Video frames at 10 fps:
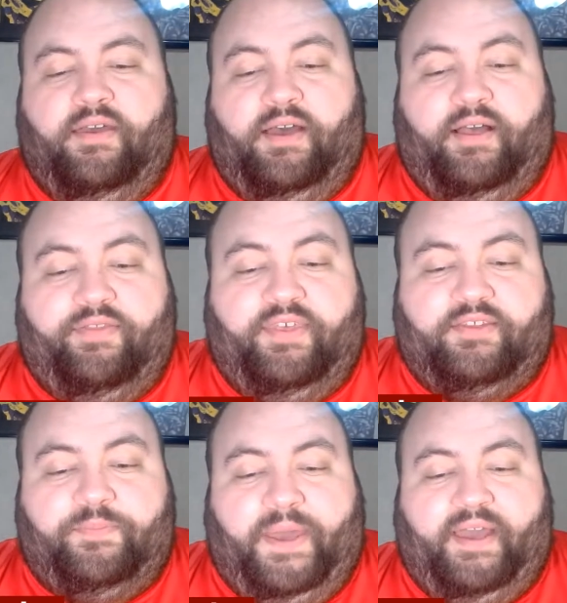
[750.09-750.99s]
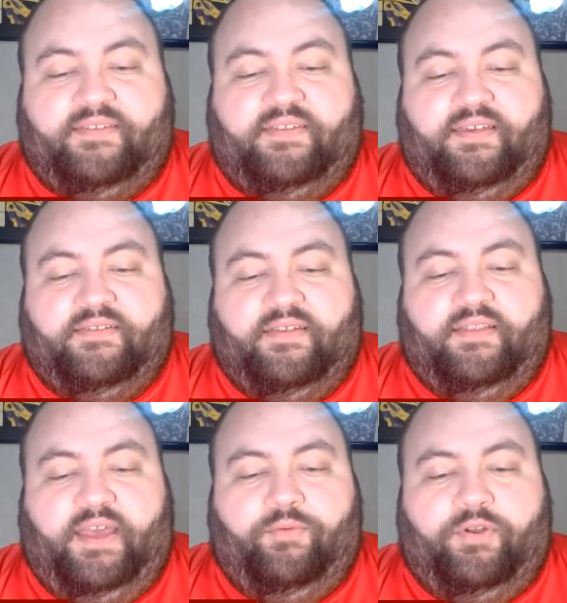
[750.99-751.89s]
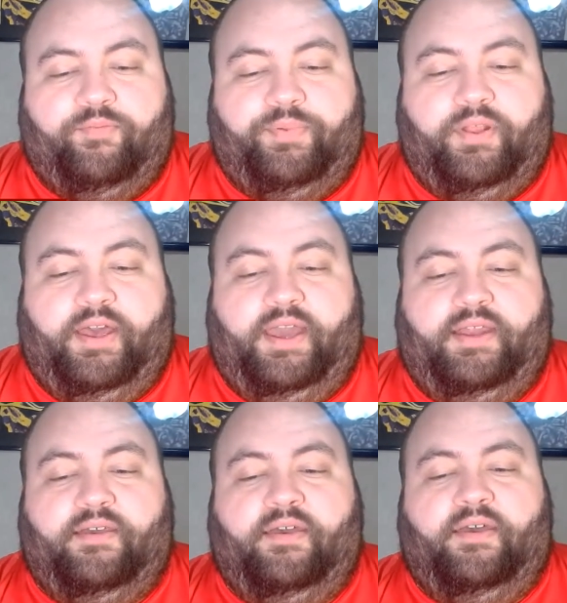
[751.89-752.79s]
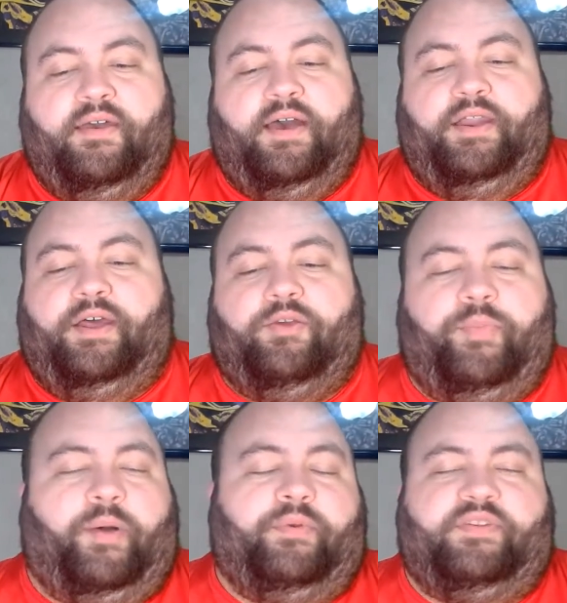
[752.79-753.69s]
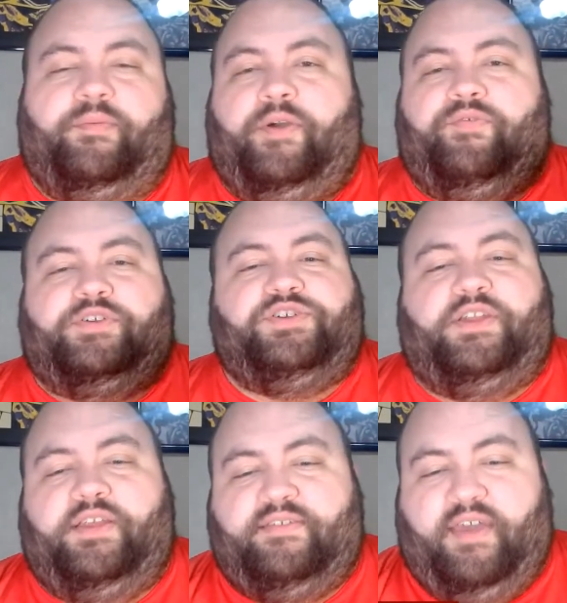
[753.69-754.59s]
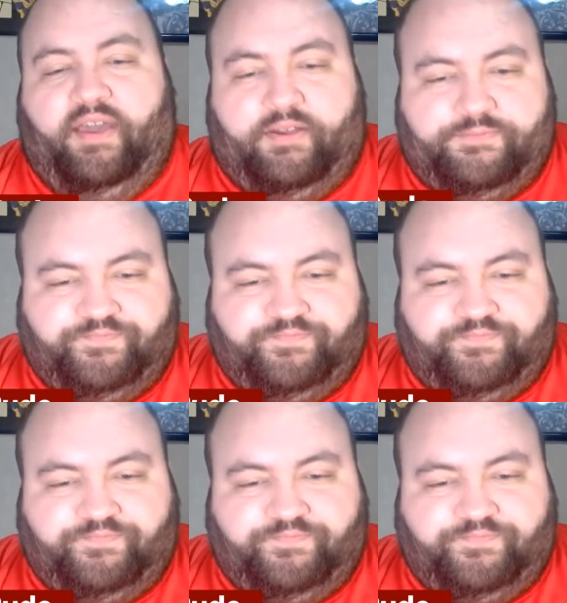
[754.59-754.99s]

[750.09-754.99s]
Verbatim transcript: uh, this past season they would have played another bubble team, a Virginia Tech.